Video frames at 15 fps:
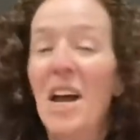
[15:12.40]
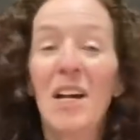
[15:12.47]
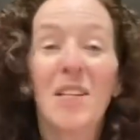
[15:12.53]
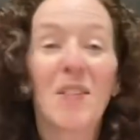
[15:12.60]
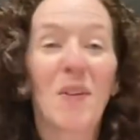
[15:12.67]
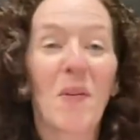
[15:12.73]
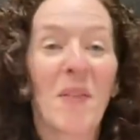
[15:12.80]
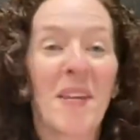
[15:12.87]

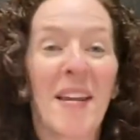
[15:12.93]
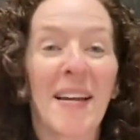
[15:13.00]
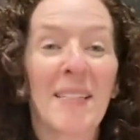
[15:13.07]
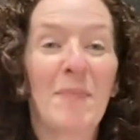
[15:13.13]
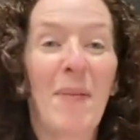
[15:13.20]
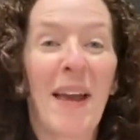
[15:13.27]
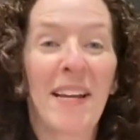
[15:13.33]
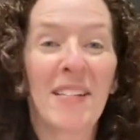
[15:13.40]
So the
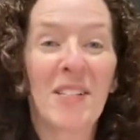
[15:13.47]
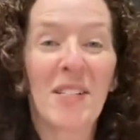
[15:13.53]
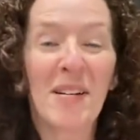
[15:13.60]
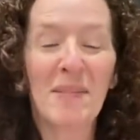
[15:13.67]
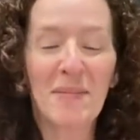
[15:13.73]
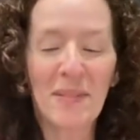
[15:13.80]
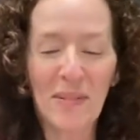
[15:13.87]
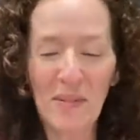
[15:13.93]
next package
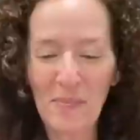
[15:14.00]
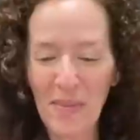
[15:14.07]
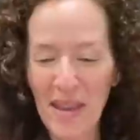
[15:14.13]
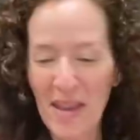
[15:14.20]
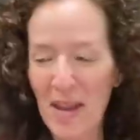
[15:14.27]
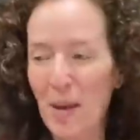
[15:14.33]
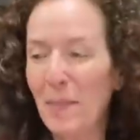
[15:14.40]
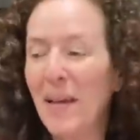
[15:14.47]
comes from
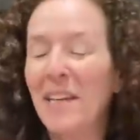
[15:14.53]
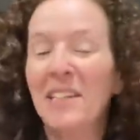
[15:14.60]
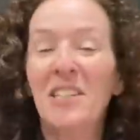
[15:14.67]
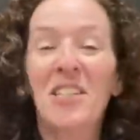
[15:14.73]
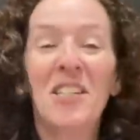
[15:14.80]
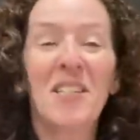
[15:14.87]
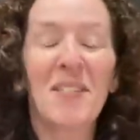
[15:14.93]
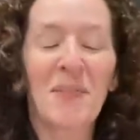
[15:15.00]
Pam, and
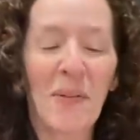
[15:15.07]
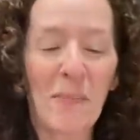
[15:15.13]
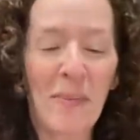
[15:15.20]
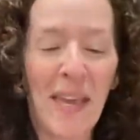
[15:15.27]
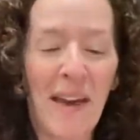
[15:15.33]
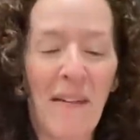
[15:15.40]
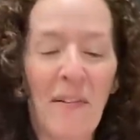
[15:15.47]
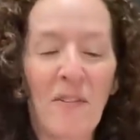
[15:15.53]
she's from
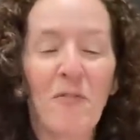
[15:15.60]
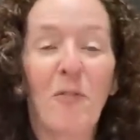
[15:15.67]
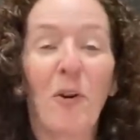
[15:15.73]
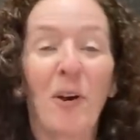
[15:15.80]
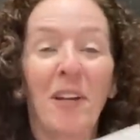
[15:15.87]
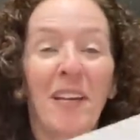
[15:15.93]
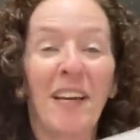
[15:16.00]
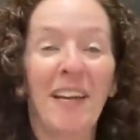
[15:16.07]

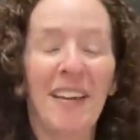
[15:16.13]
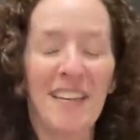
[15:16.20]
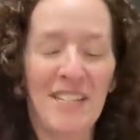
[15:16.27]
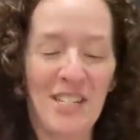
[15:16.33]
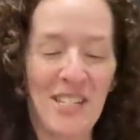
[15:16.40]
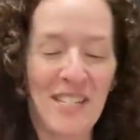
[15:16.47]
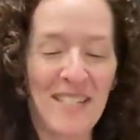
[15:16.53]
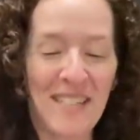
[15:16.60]
California, and
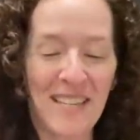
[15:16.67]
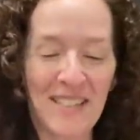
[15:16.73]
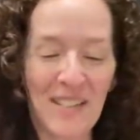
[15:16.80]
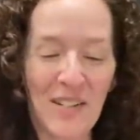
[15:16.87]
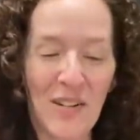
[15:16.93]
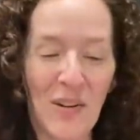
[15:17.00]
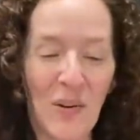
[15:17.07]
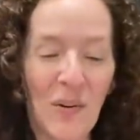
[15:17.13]
she sent a
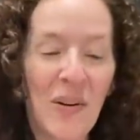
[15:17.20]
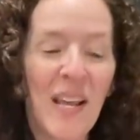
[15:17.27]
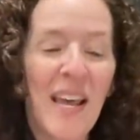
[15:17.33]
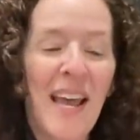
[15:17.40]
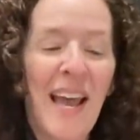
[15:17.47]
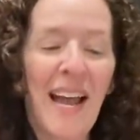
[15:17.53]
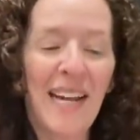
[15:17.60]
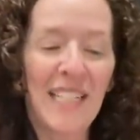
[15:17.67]
note
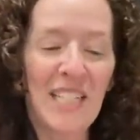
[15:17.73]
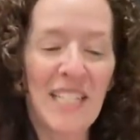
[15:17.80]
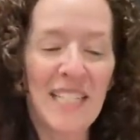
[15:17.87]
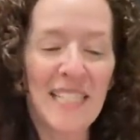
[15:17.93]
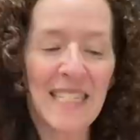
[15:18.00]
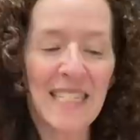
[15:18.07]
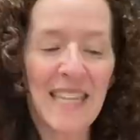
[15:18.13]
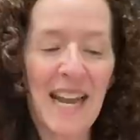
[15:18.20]
and she
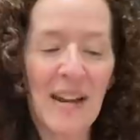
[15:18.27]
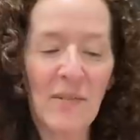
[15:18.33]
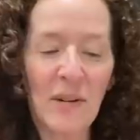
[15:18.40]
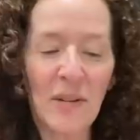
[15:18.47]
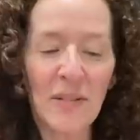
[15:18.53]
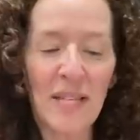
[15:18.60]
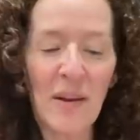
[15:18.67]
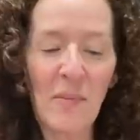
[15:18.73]
says, "Hi
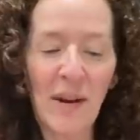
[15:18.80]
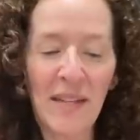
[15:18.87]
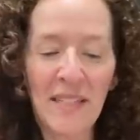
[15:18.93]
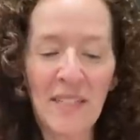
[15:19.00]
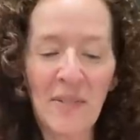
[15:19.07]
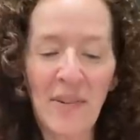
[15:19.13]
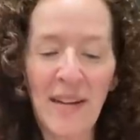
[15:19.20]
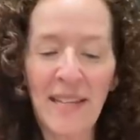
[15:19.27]
Rose, I wanted
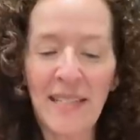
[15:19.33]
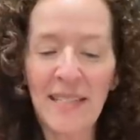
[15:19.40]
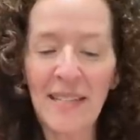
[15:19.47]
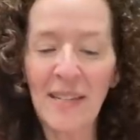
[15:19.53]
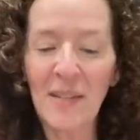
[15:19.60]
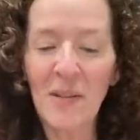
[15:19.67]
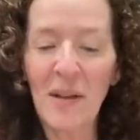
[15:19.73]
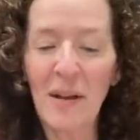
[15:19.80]
to write and
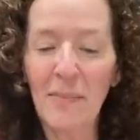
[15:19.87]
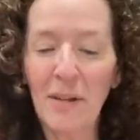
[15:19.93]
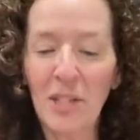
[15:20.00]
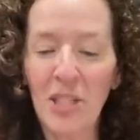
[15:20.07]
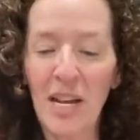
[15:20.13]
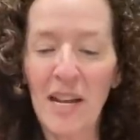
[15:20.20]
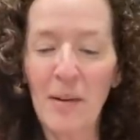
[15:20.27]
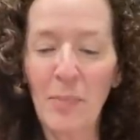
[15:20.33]
tell you how much
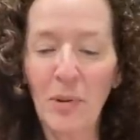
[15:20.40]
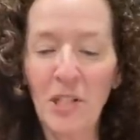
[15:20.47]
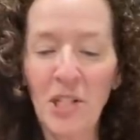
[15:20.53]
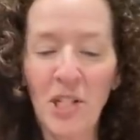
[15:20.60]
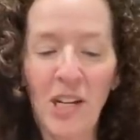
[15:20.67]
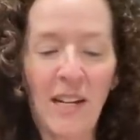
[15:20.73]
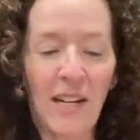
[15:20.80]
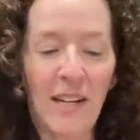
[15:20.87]
I
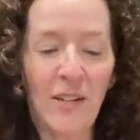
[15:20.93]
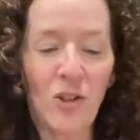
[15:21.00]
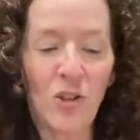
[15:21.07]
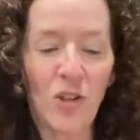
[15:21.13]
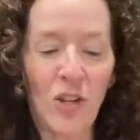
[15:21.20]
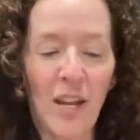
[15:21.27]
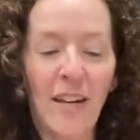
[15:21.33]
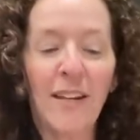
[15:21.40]
appreciate and
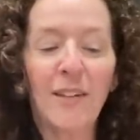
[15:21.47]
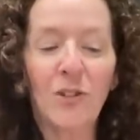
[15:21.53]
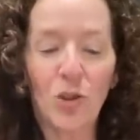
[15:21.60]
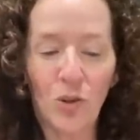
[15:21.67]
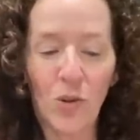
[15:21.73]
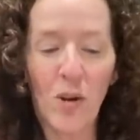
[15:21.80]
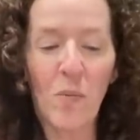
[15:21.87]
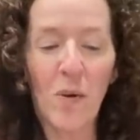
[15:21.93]

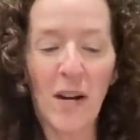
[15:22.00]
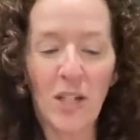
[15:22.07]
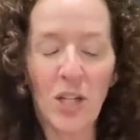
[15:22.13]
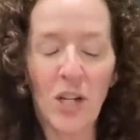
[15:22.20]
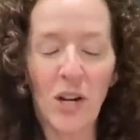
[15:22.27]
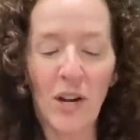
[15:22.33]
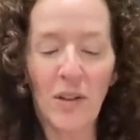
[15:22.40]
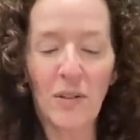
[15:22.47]
enjoy
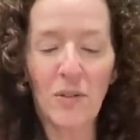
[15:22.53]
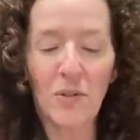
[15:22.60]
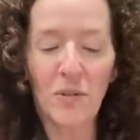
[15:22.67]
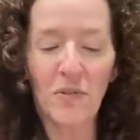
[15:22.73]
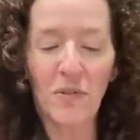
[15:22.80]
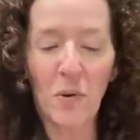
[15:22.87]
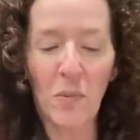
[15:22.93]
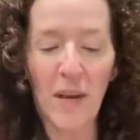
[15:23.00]
watching all you do
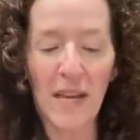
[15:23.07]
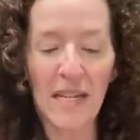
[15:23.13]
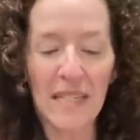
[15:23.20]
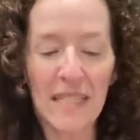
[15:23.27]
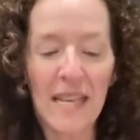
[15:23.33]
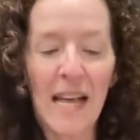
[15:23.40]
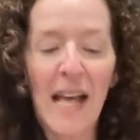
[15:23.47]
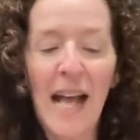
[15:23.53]
for
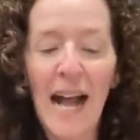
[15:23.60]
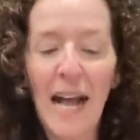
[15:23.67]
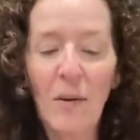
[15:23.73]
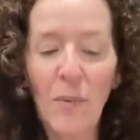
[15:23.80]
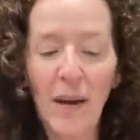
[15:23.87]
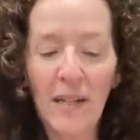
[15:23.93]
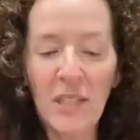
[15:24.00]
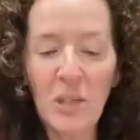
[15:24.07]
wings. I
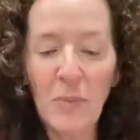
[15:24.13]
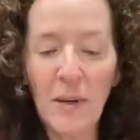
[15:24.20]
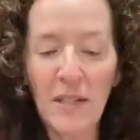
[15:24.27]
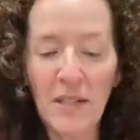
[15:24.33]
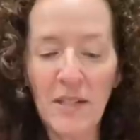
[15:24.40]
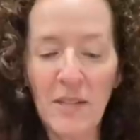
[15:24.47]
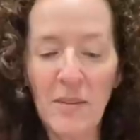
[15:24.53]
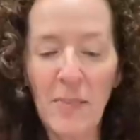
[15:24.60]
wanted to
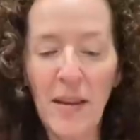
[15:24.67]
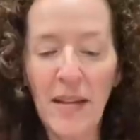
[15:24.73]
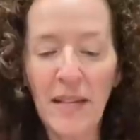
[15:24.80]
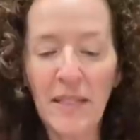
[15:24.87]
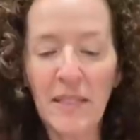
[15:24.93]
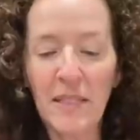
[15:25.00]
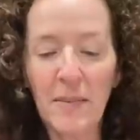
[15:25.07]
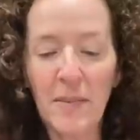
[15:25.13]
participate
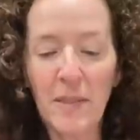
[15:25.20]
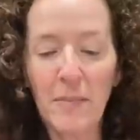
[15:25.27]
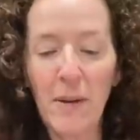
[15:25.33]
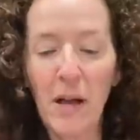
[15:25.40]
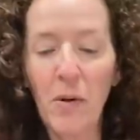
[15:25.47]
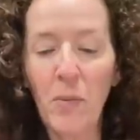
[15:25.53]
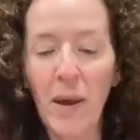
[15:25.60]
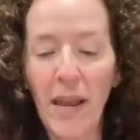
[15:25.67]
in some
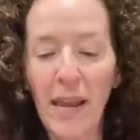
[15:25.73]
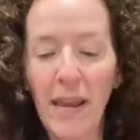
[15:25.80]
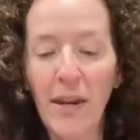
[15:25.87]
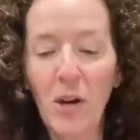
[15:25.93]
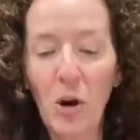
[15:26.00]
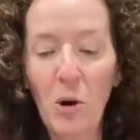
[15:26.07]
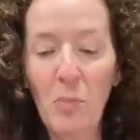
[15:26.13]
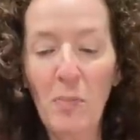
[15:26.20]
small way and
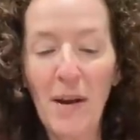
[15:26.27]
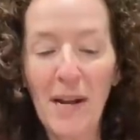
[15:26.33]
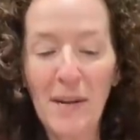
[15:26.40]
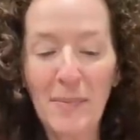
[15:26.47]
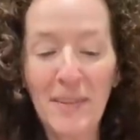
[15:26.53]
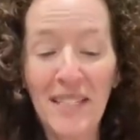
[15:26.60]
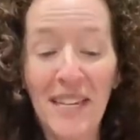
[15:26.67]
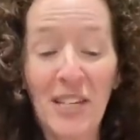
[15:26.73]
hope my
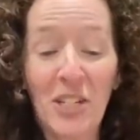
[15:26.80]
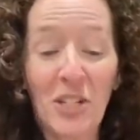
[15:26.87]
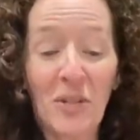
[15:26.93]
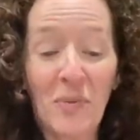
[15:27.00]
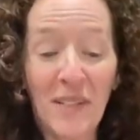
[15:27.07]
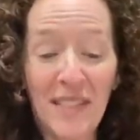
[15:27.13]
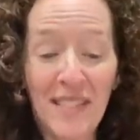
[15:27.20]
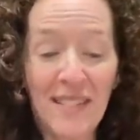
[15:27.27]

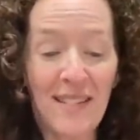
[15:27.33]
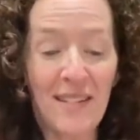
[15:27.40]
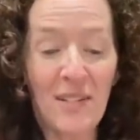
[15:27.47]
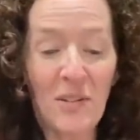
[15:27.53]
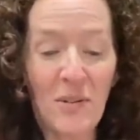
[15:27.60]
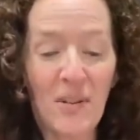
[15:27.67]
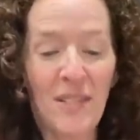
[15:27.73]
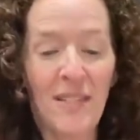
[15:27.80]
obsession with the
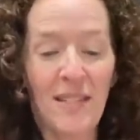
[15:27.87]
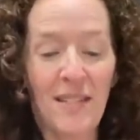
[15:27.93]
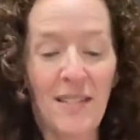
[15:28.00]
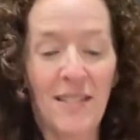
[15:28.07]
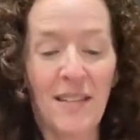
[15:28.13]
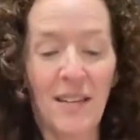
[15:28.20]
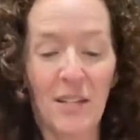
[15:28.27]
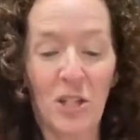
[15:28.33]
C2C
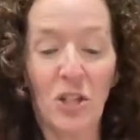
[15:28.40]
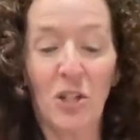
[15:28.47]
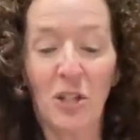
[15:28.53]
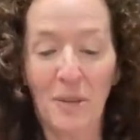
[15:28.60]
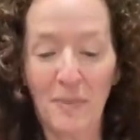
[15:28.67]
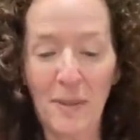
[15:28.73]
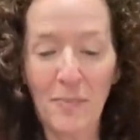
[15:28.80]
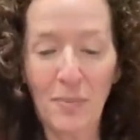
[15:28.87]
stitch
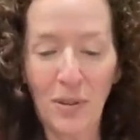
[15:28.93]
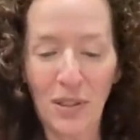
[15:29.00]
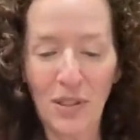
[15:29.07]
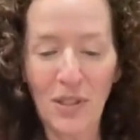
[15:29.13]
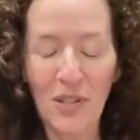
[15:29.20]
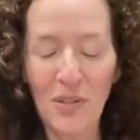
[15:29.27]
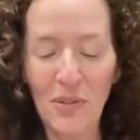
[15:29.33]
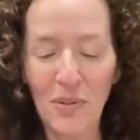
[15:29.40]
could be put
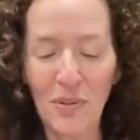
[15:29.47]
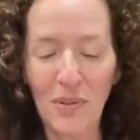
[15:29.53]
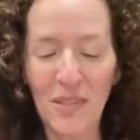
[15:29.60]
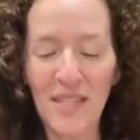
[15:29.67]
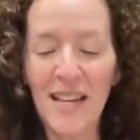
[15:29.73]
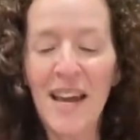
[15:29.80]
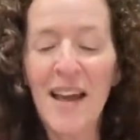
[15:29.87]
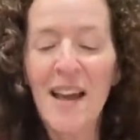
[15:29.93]
to
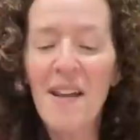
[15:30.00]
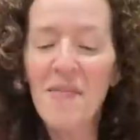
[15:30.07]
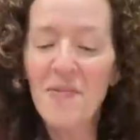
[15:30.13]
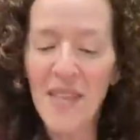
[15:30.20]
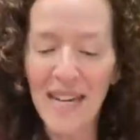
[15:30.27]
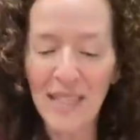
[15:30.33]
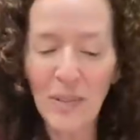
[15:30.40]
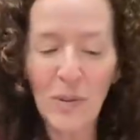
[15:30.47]
use.
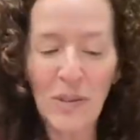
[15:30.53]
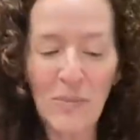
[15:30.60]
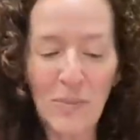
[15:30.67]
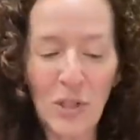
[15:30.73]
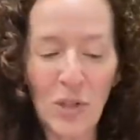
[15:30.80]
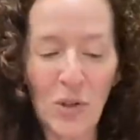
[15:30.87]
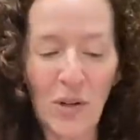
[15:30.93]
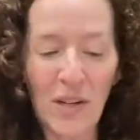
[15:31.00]
That's what the
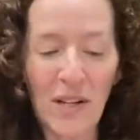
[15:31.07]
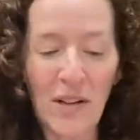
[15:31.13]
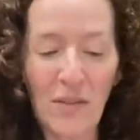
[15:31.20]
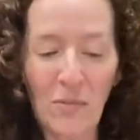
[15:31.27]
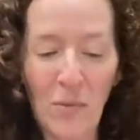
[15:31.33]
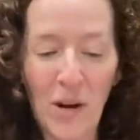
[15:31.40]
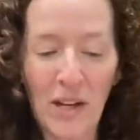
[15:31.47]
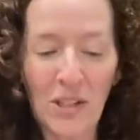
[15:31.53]
majority
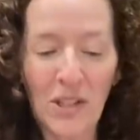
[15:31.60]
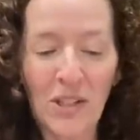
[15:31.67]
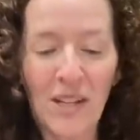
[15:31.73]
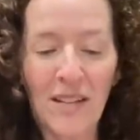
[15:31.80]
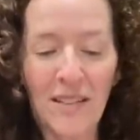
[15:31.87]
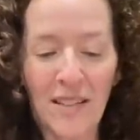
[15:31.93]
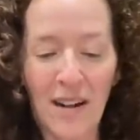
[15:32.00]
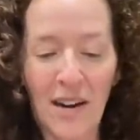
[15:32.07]
of
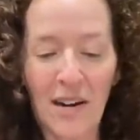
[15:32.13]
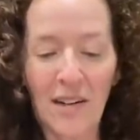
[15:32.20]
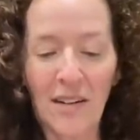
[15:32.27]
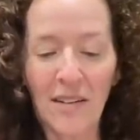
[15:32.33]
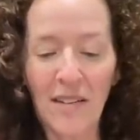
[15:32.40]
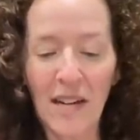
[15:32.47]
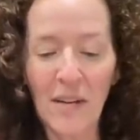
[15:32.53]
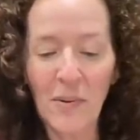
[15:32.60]
washcloths are,
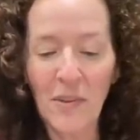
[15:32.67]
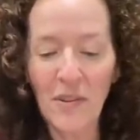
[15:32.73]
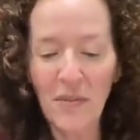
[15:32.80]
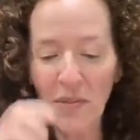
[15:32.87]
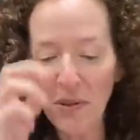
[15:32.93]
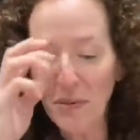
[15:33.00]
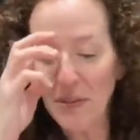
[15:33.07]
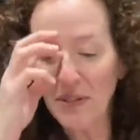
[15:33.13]
along with a
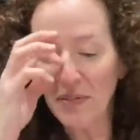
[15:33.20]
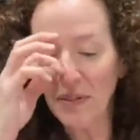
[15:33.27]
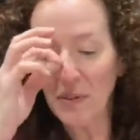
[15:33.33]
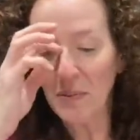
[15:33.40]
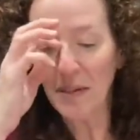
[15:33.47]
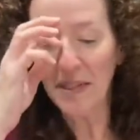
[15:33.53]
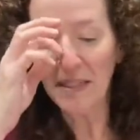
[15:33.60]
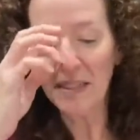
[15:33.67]
few different
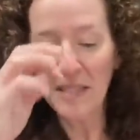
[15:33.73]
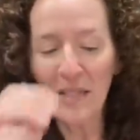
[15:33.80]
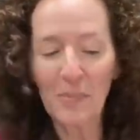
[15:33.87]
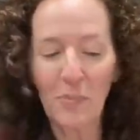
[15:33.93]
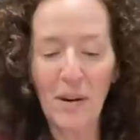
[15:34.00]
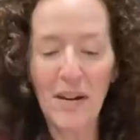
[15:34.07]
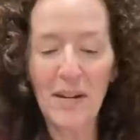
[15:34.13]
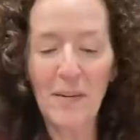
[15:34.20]
ones to
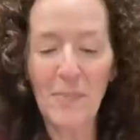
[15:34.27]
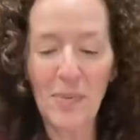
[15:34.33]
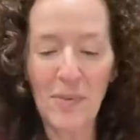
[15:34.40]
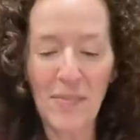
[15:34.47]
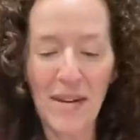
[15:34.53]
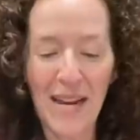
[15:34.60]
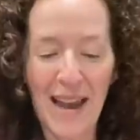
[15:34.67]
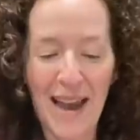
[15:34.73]
break up the
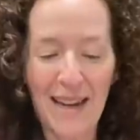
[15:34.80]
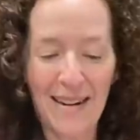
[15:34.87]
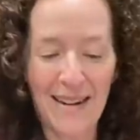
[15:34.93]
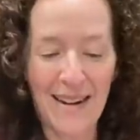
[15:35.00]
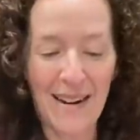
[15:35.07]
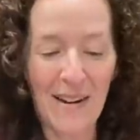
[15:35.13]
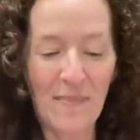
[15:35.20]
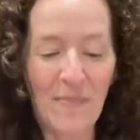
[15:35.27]

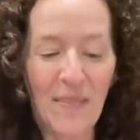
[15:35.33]
monotony.